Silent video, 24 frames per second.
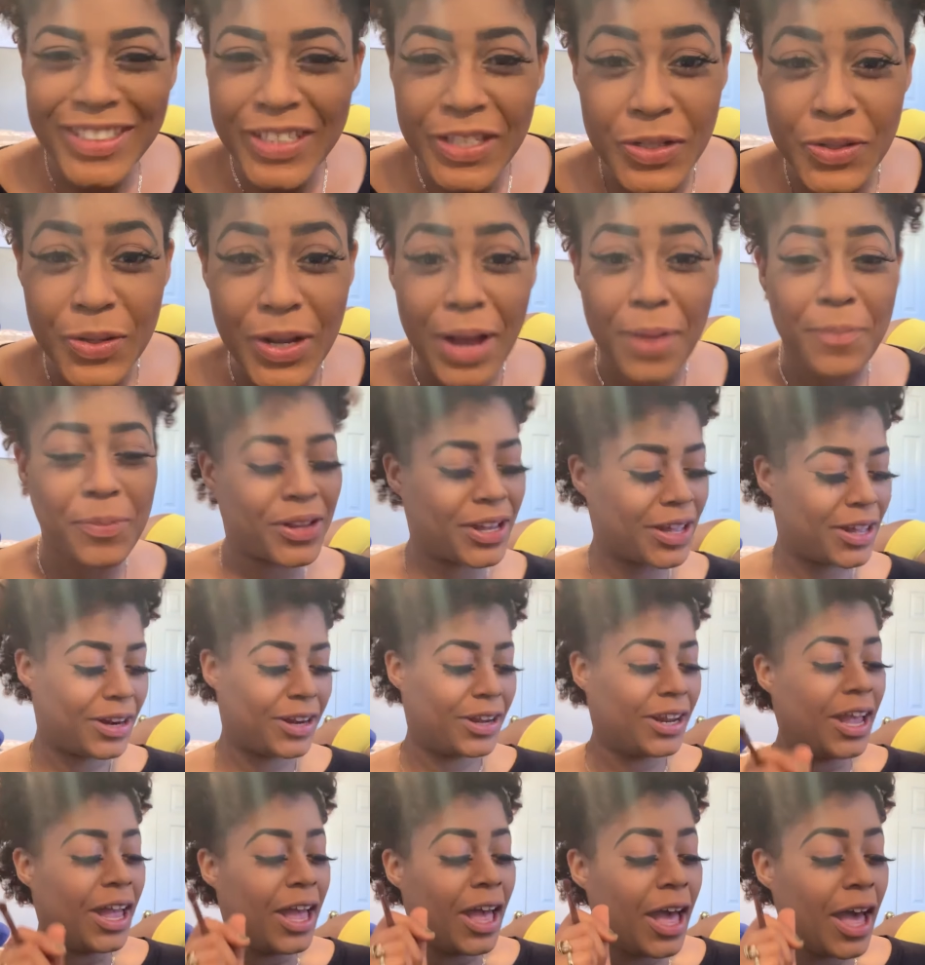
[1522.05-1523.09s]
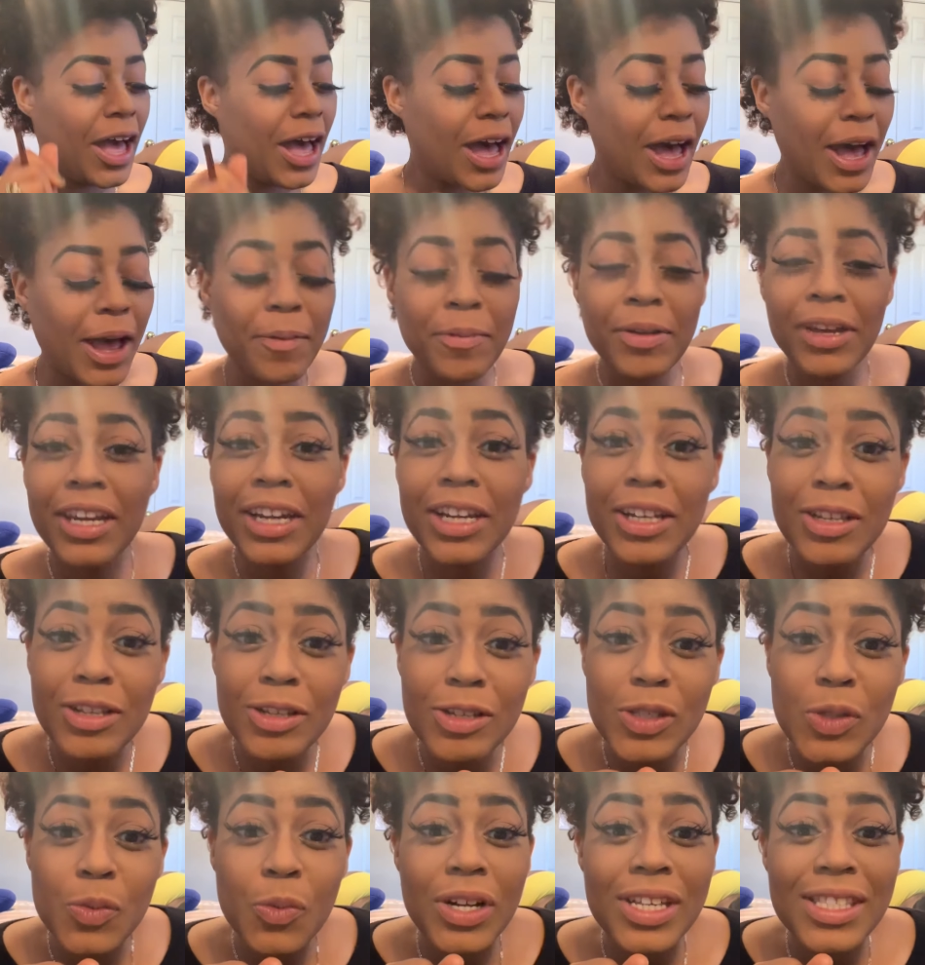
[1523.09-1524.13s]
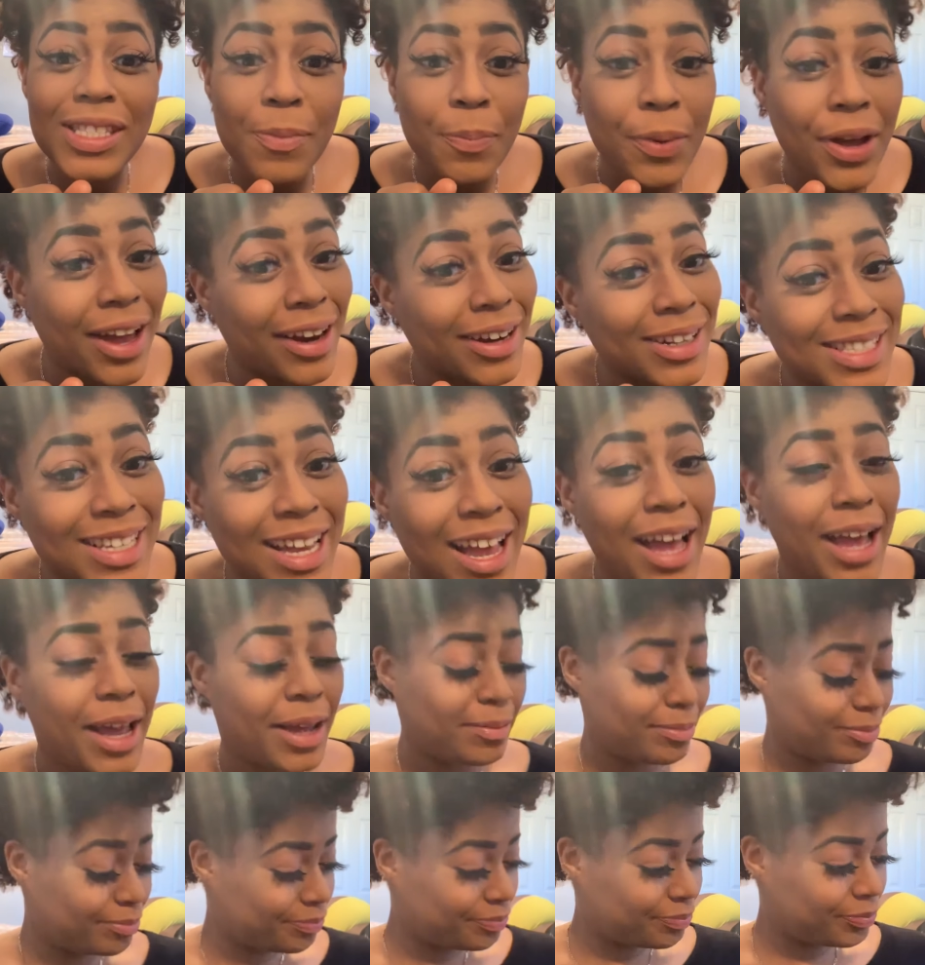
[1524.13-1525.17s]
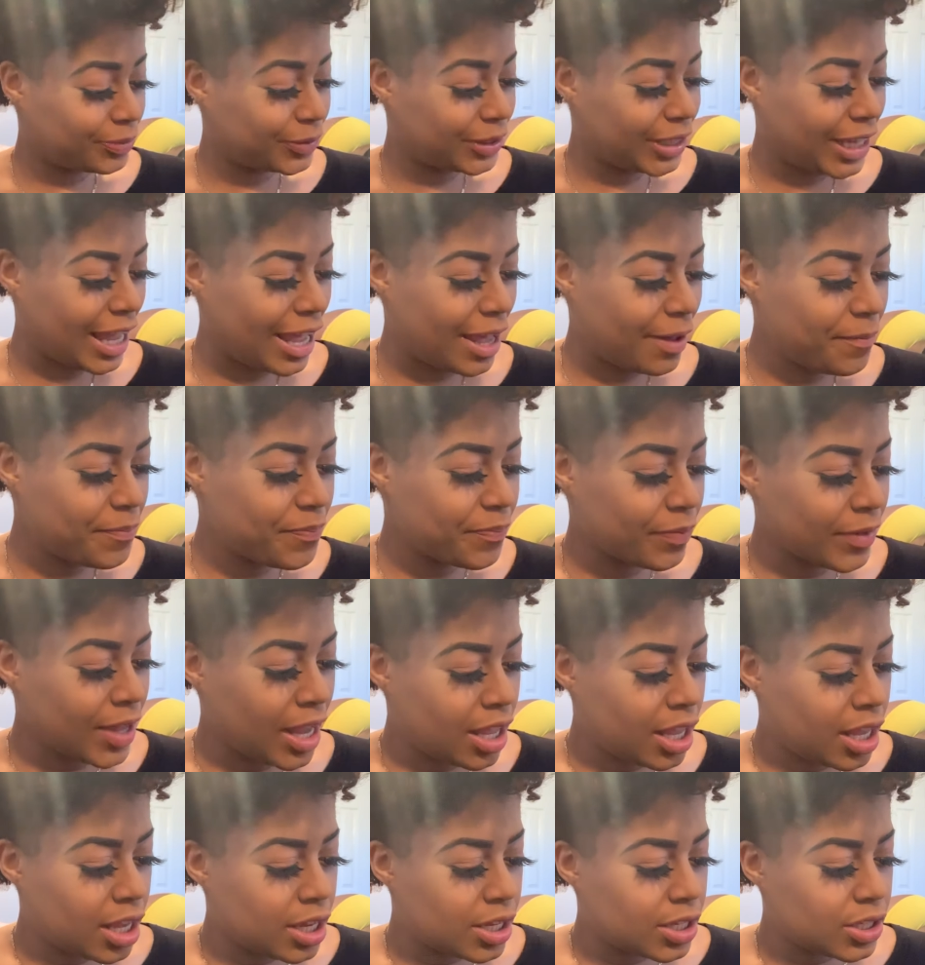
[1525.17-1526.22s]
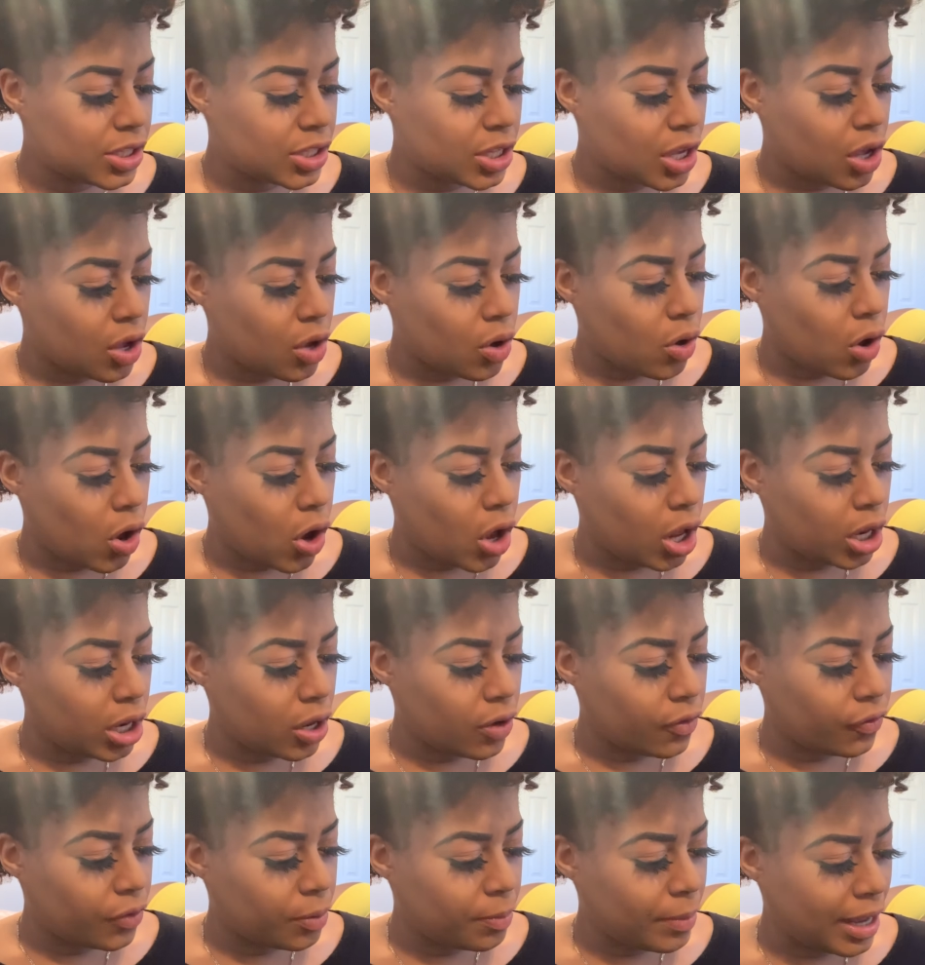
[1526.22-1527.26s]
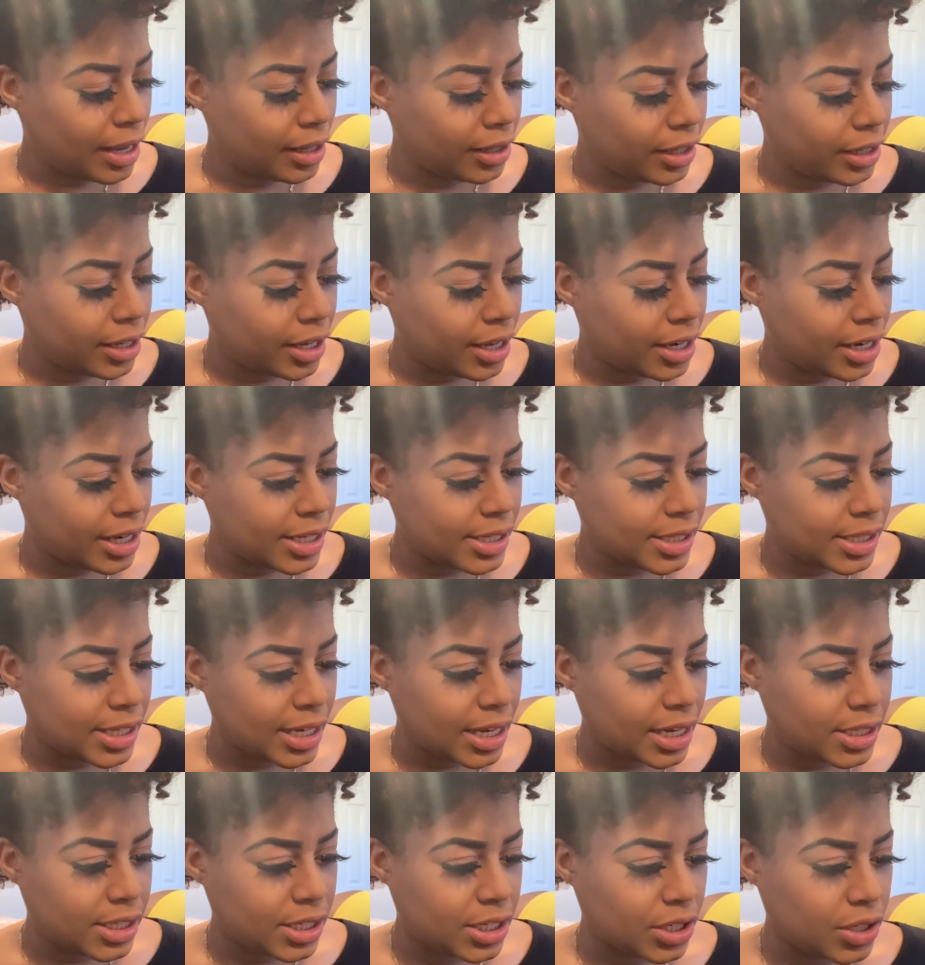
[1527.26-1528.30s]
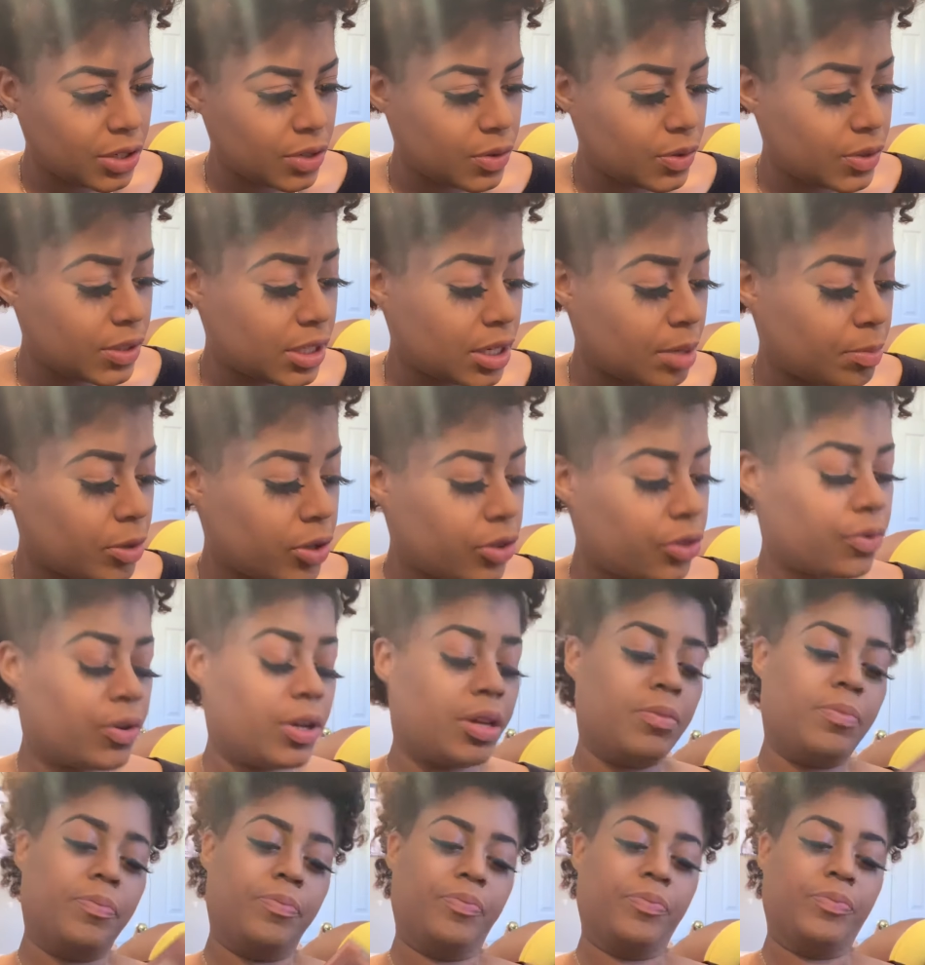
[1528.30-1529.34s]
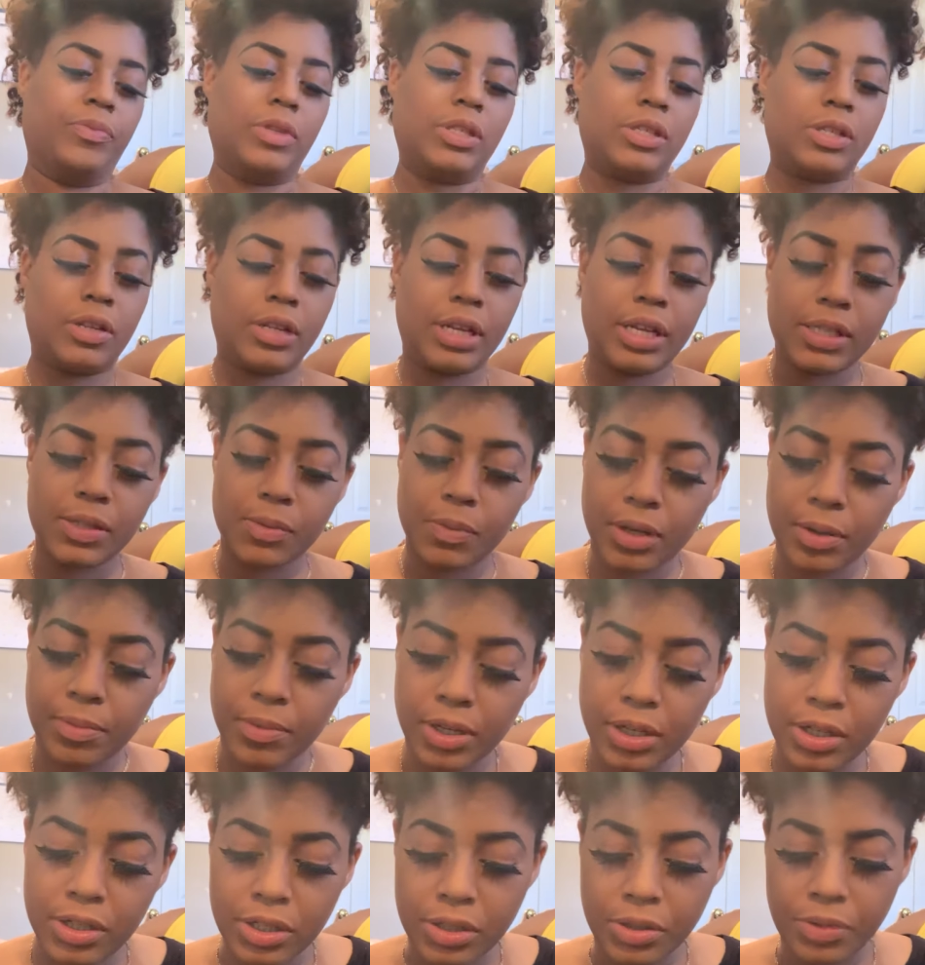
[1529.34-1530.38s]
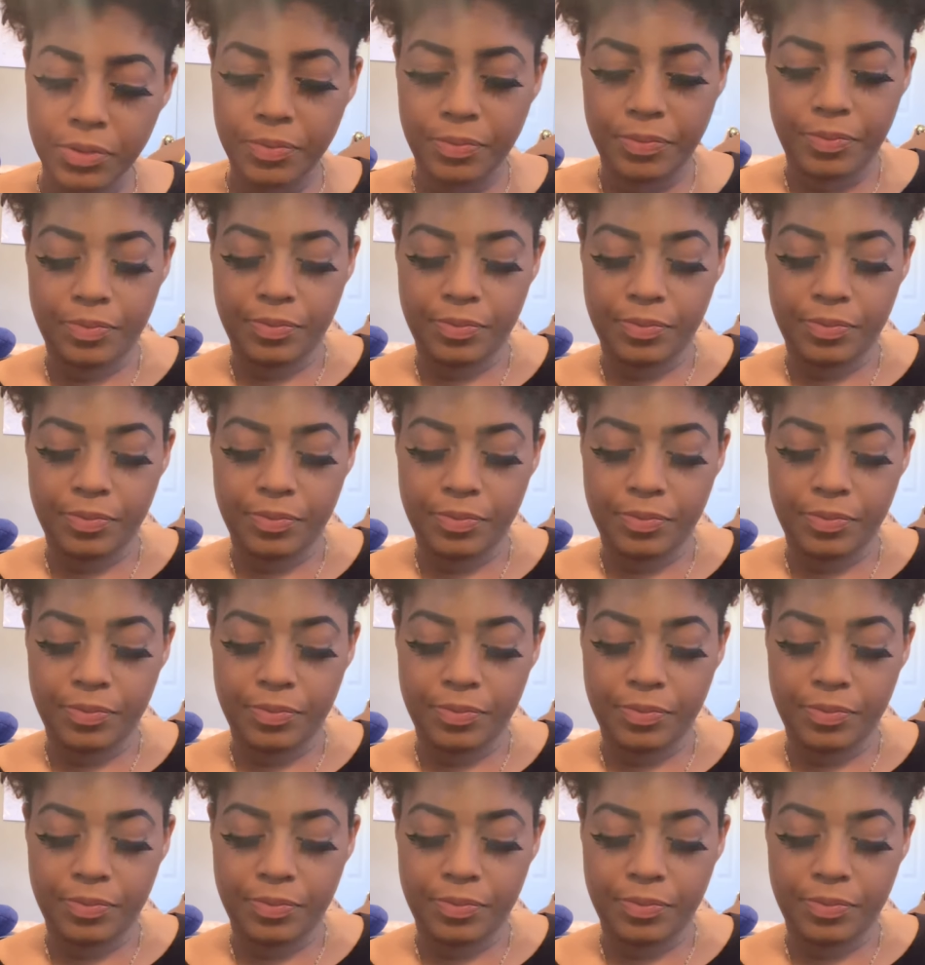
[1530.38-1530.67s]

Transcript: Too complicated. I'm gonna use Once Upon a Time, okay? So all over my lid is said to use number 3. So that's what I'm gonna do.